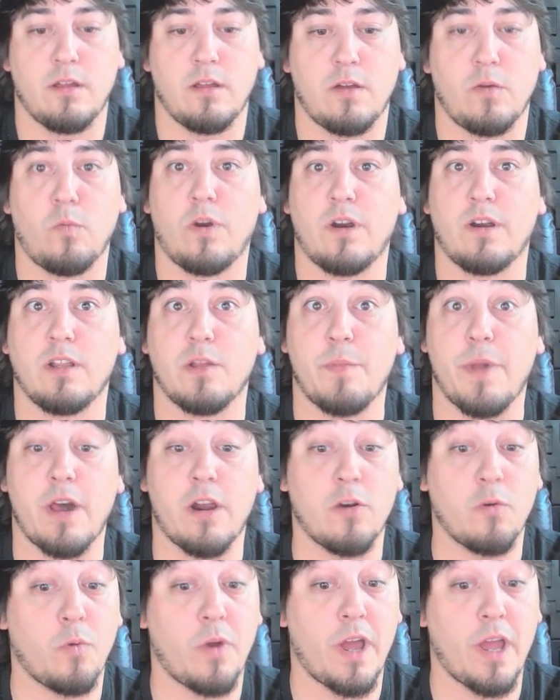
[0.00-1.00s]
one of the
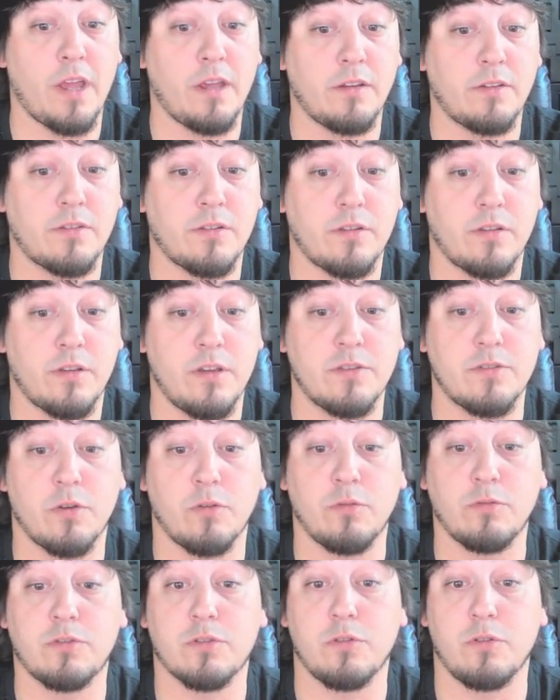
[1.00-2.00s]
better ways is
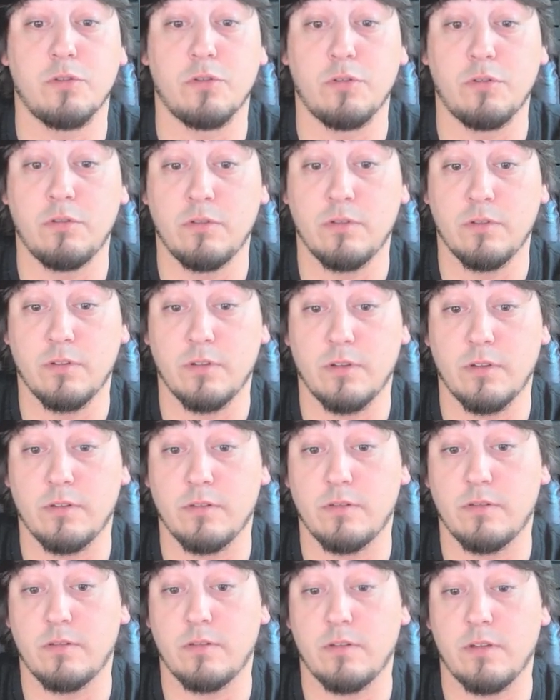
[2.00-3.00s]
old school,
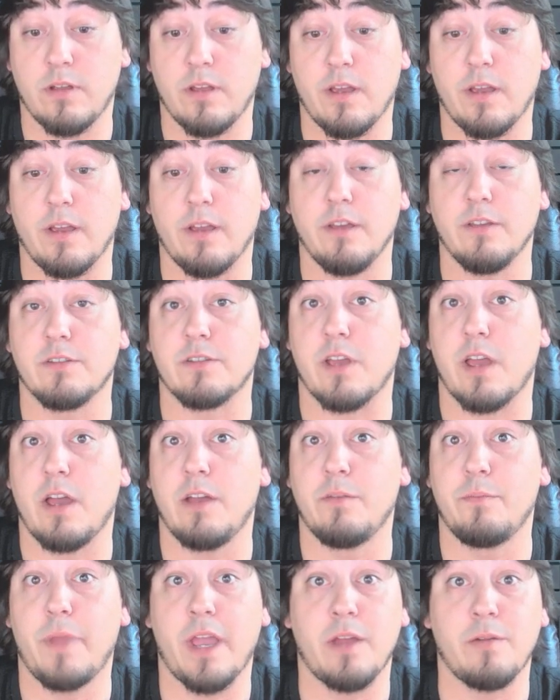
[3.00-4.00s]
is a
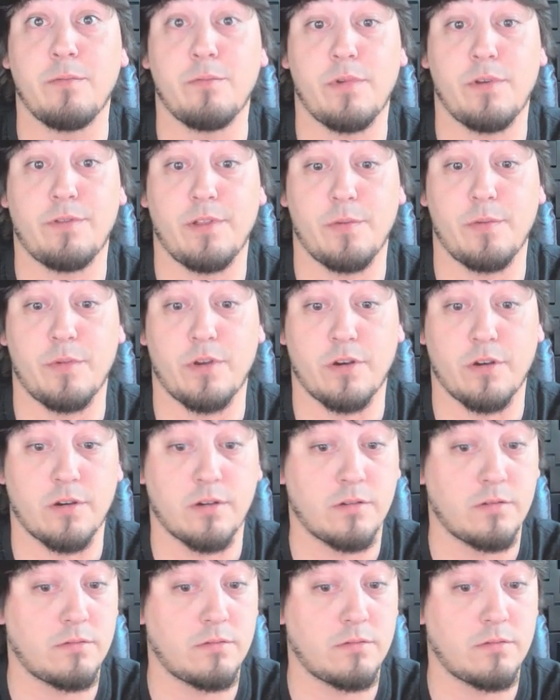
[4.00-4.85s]
bandwidth limiter.